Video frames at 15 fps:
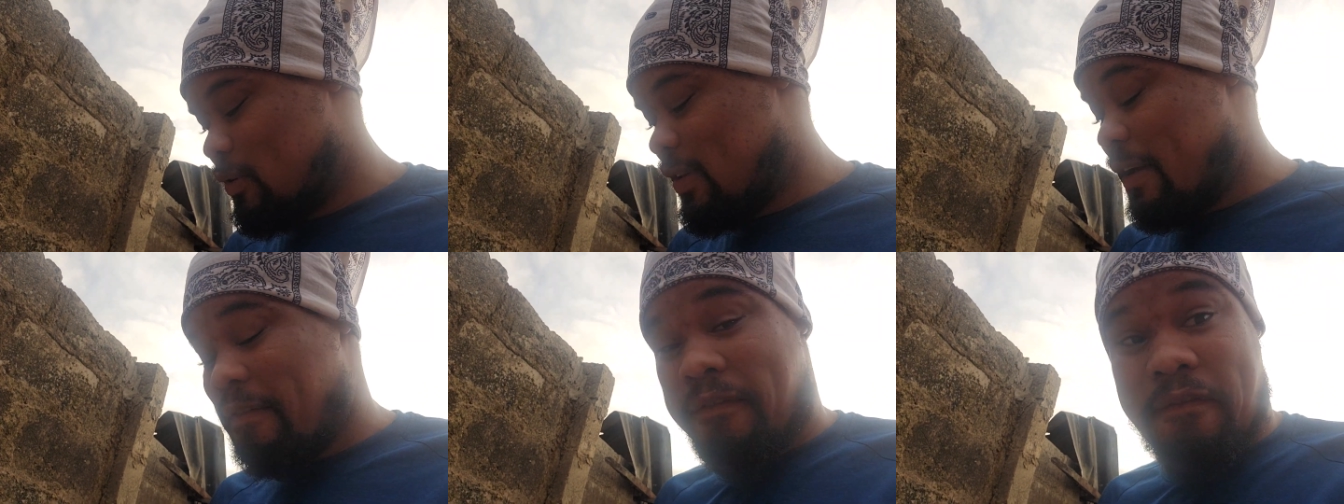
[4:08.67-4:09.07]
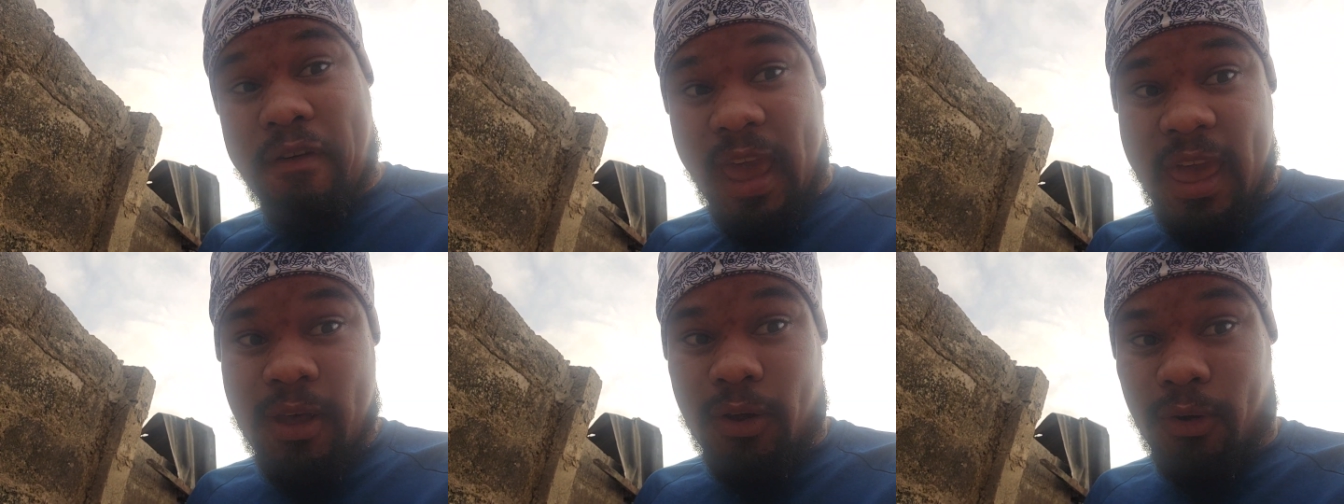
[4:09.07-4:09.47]
And I
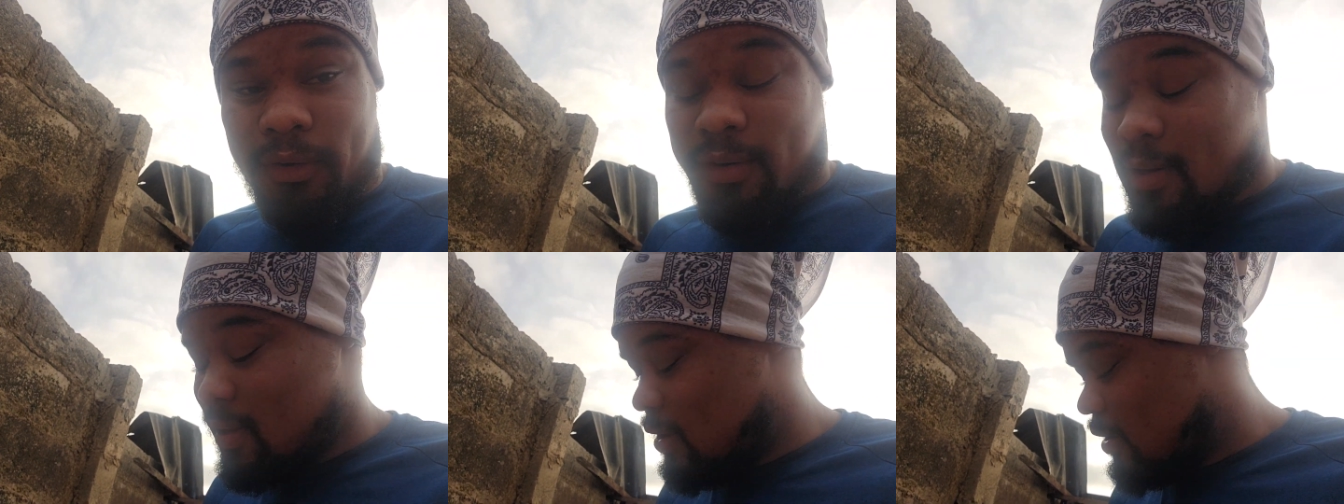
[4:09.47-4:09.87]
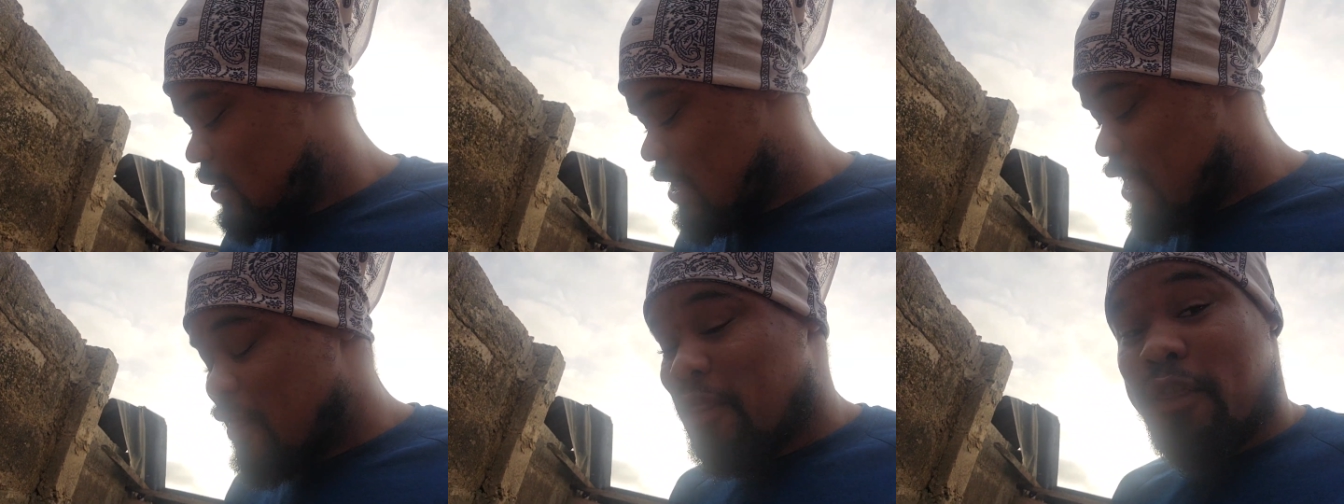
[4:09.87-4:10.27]
failed
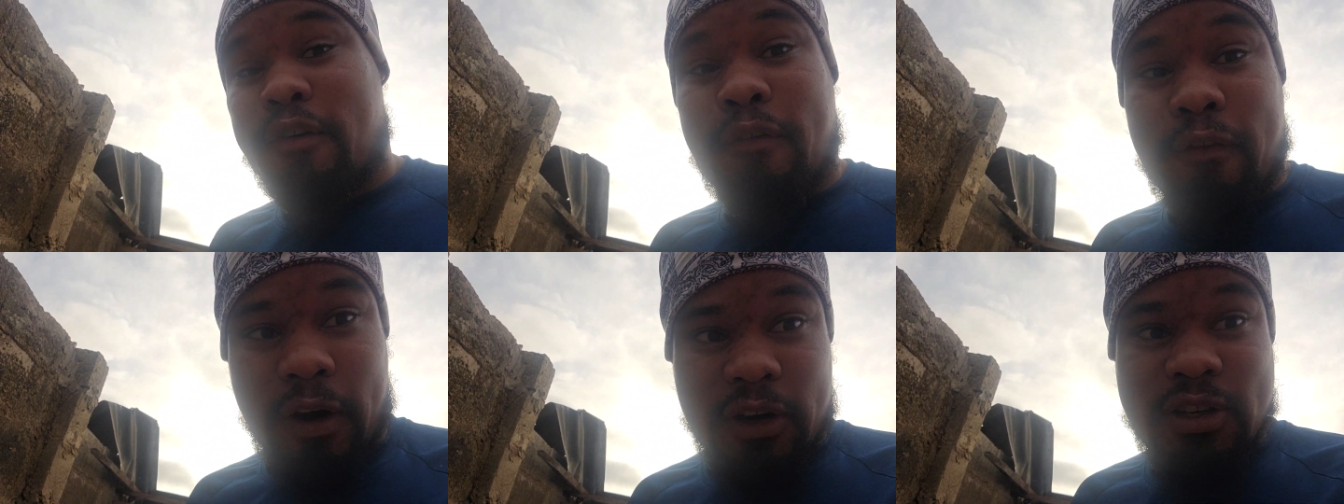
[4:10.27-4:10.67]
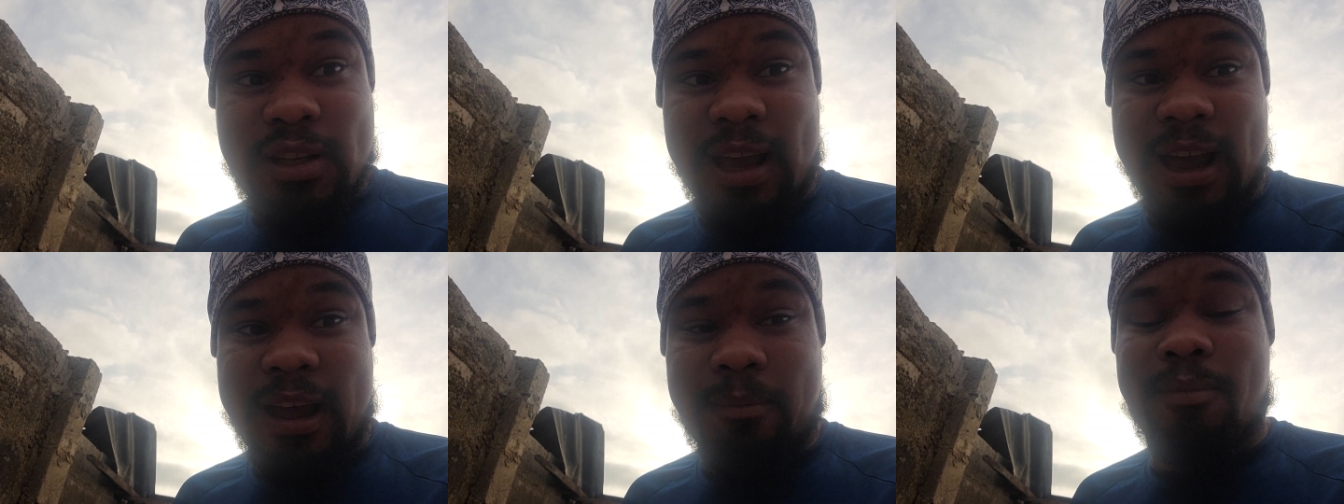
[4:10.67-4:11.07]
the first
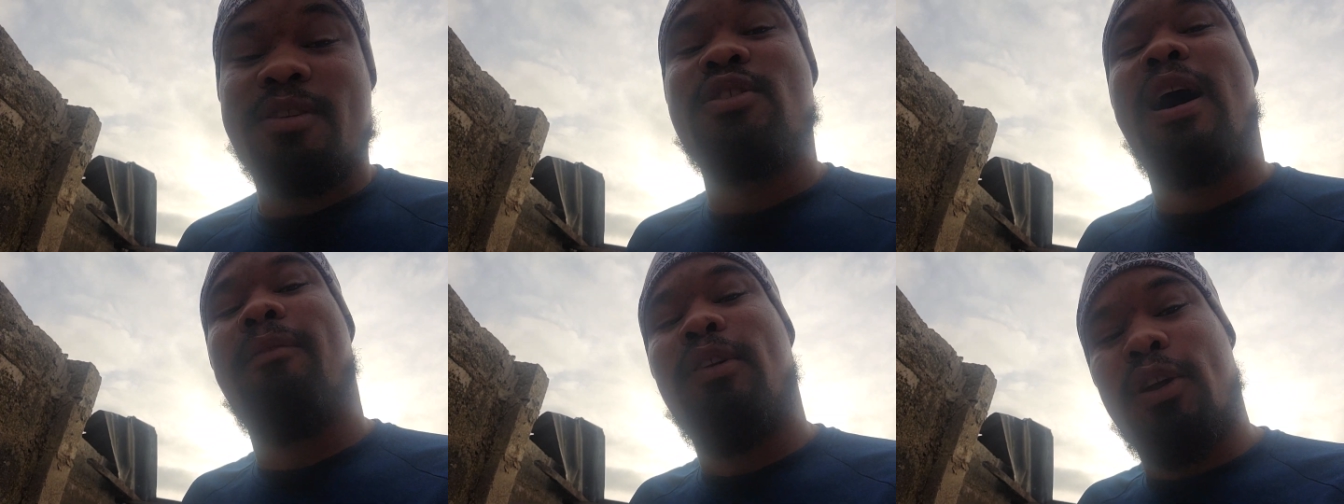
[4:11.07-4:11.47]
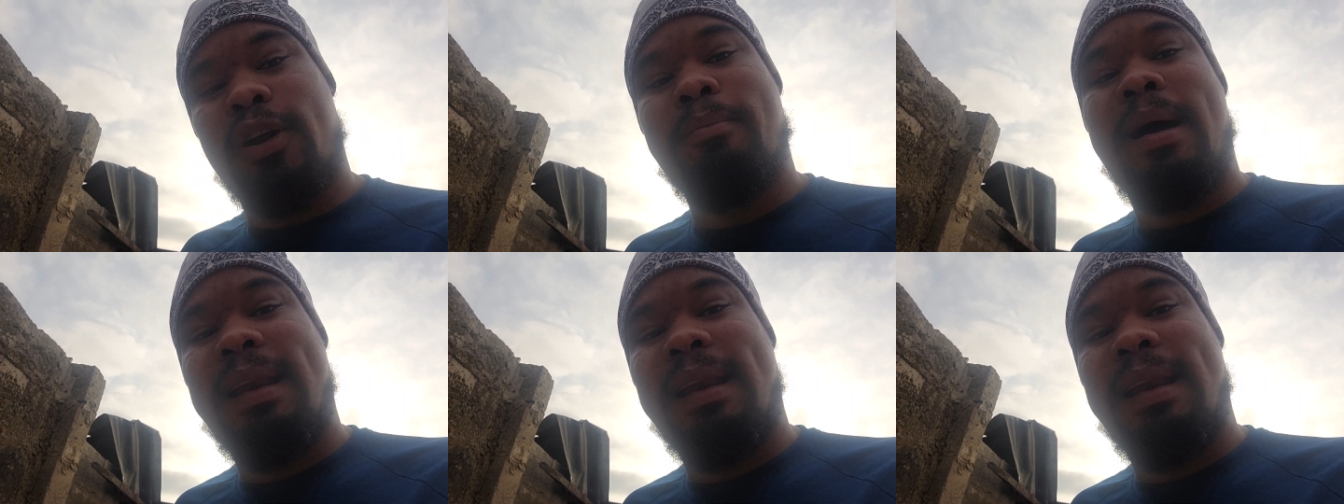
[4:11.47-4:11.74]
time. So I've learned